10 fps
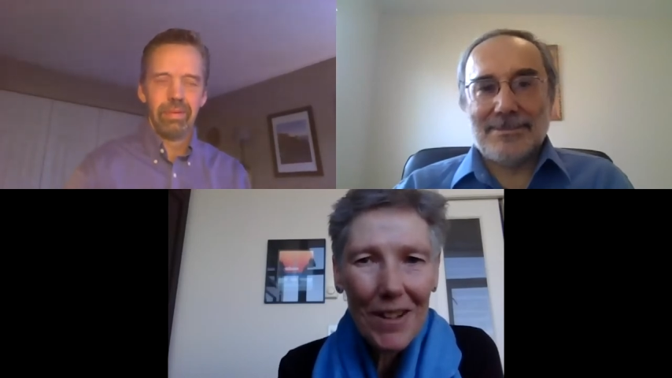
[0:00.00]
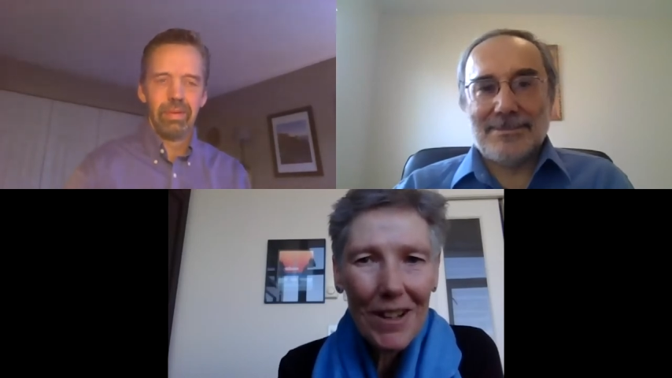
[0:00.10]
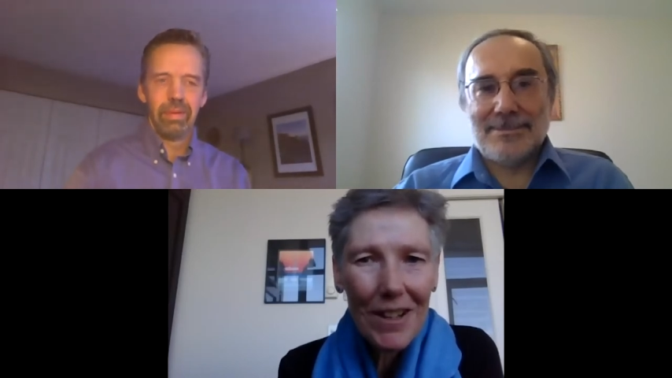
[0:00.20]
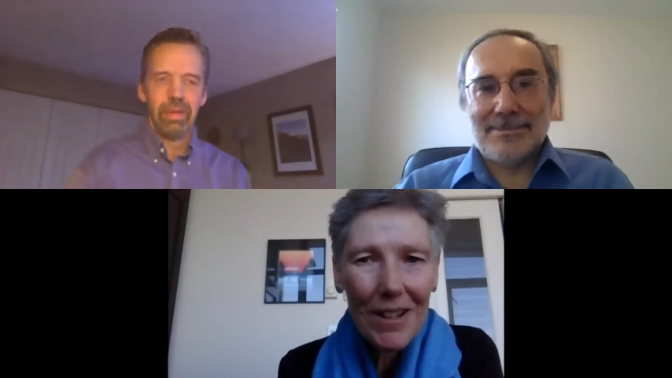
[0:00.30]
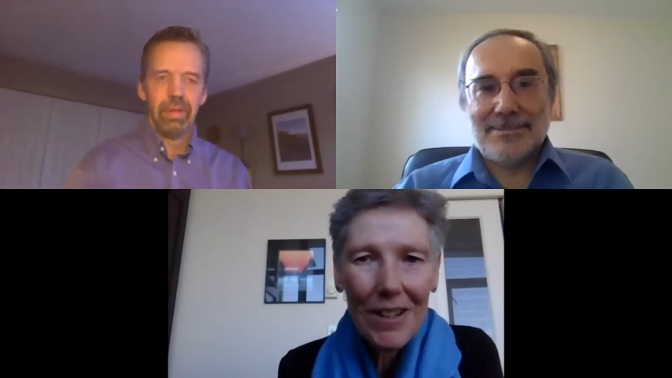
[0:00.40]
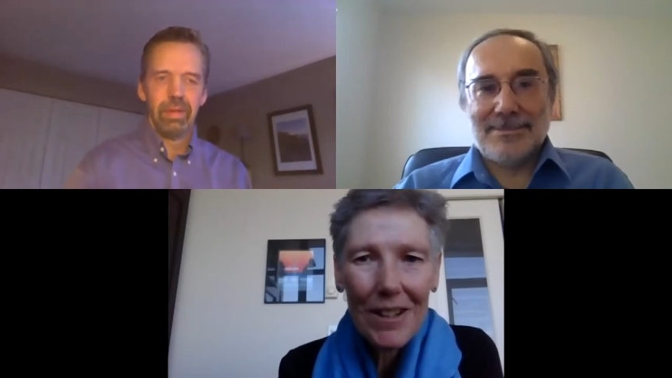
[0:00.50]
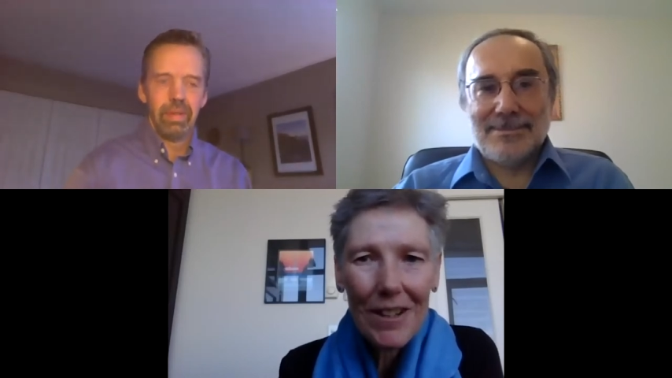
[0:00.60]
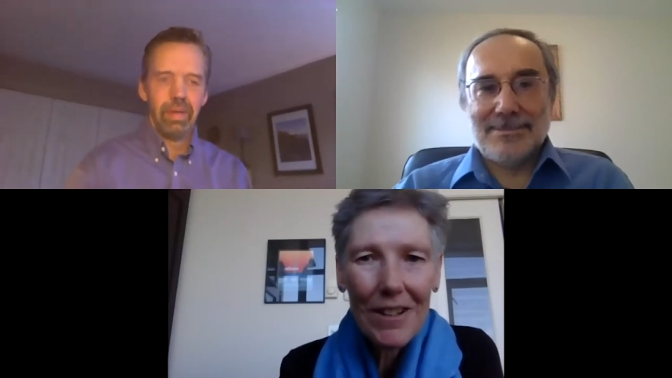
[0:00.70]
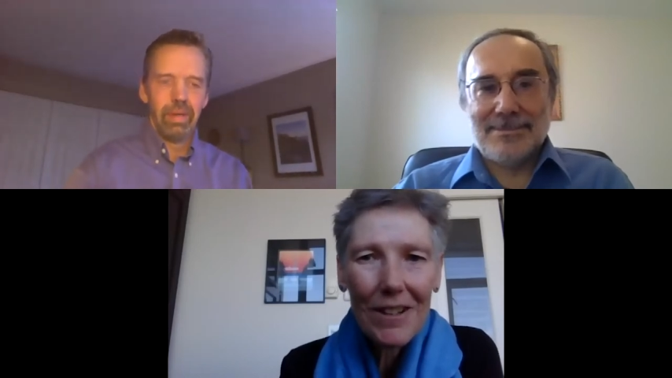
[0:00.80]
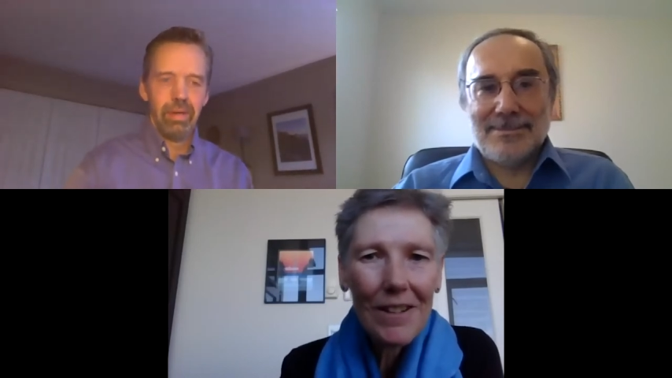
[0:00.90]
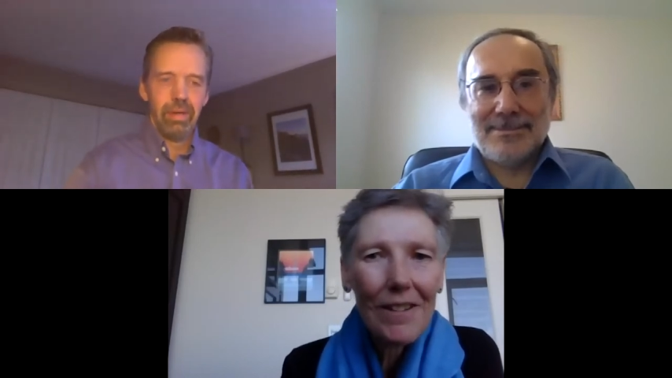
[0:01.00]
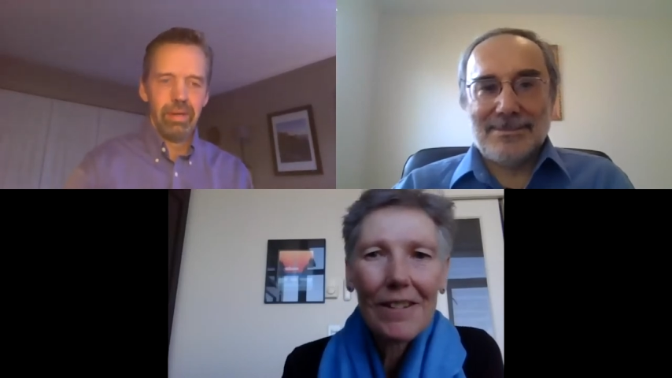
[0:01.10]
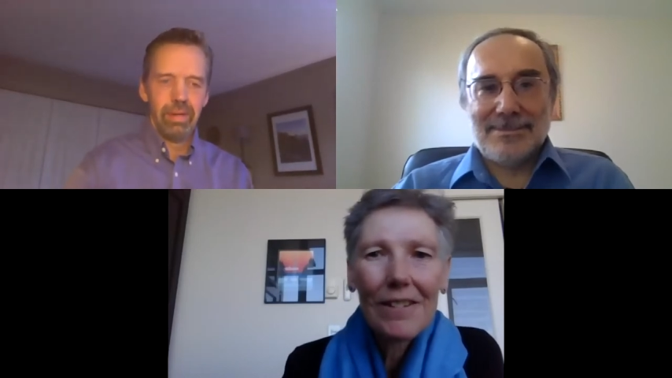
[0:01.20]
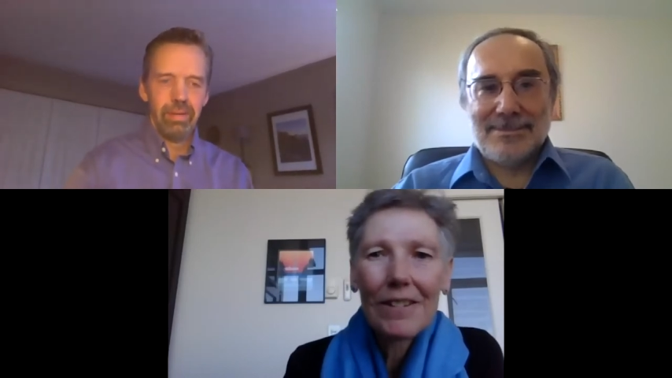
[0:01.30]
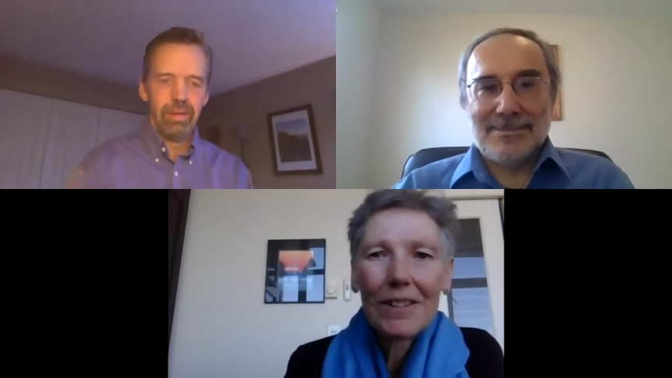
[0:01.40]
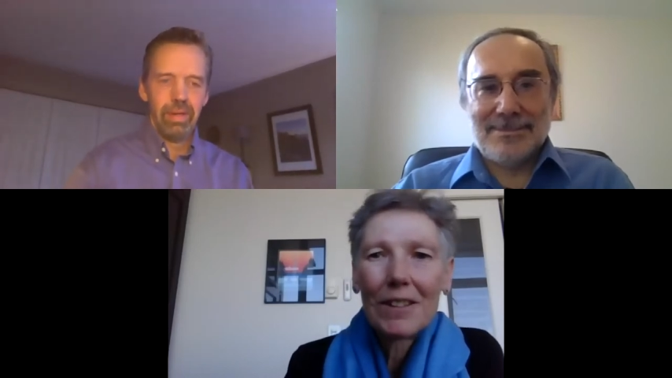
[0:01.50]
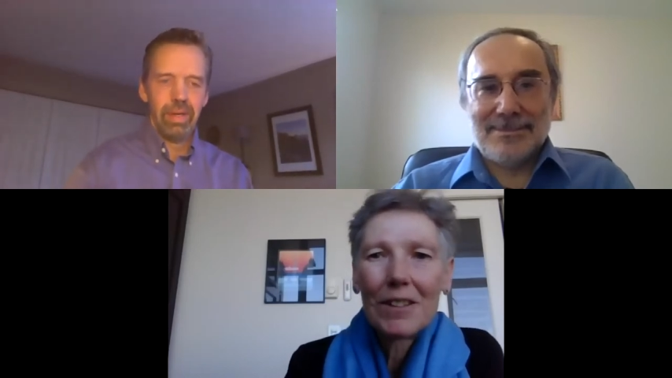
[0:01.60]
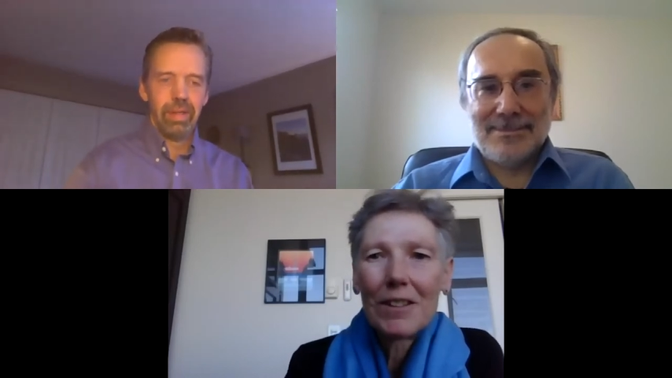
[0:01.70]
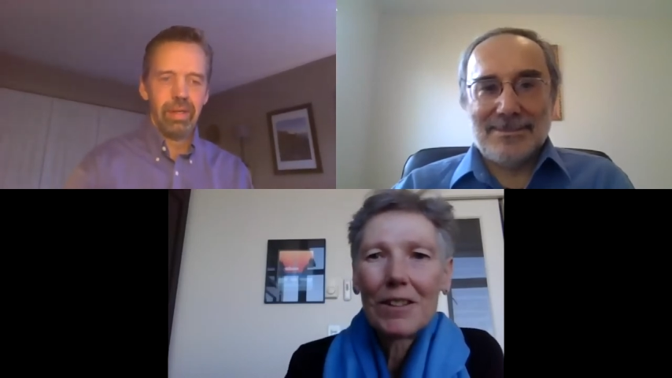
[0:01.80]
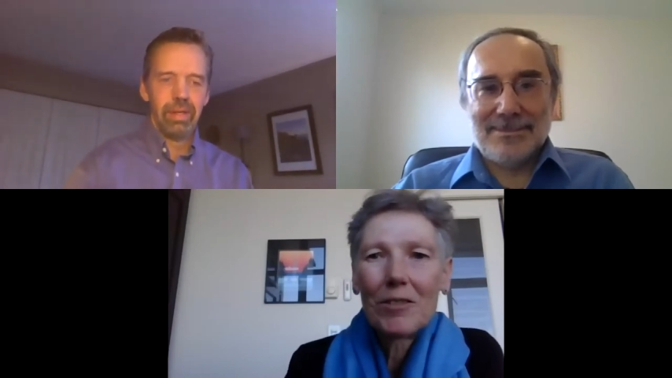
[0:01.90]

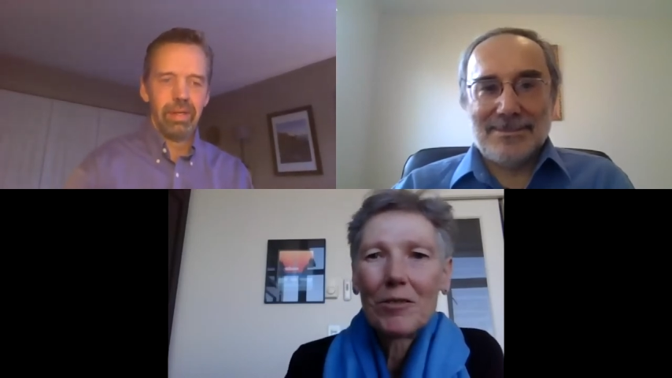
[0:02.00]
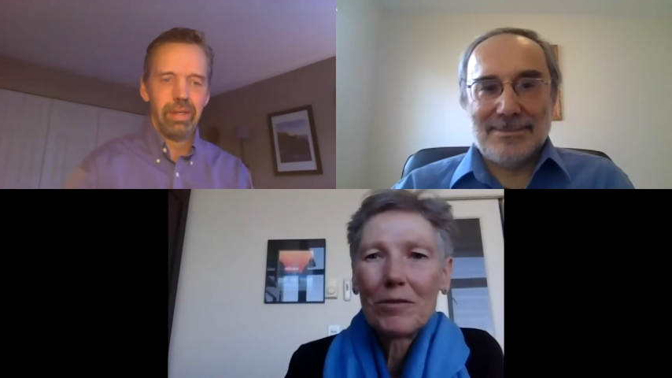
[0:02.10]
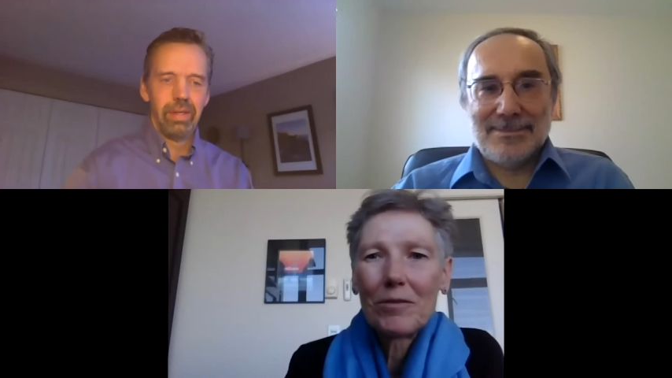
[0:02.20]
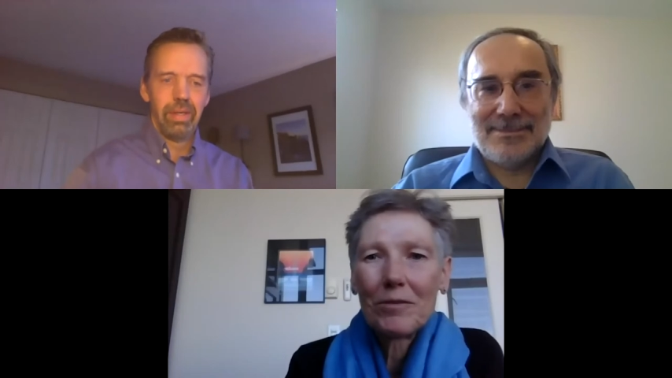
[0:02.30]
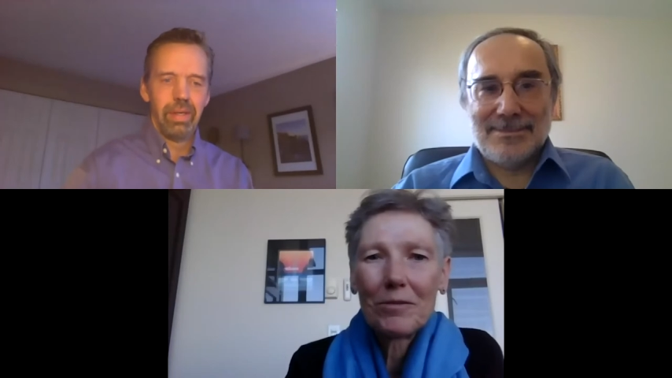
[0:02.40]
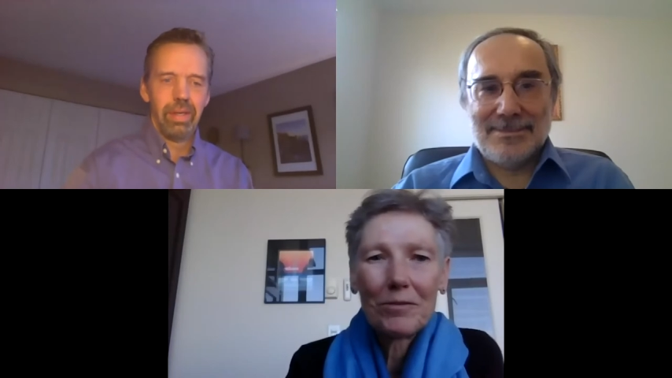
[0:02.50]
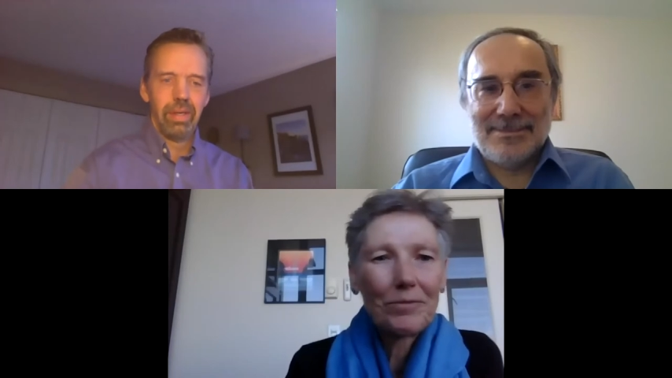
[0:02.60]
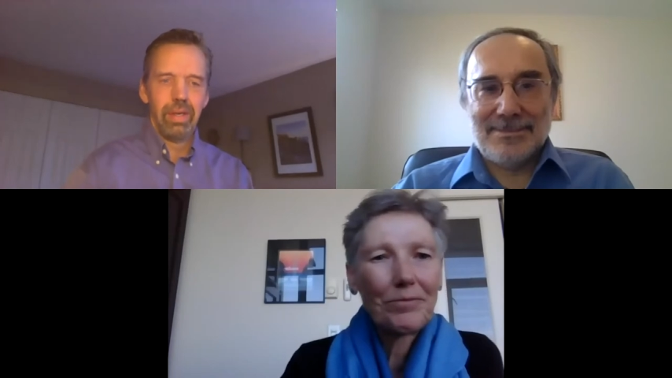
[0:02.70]
(no one is talking)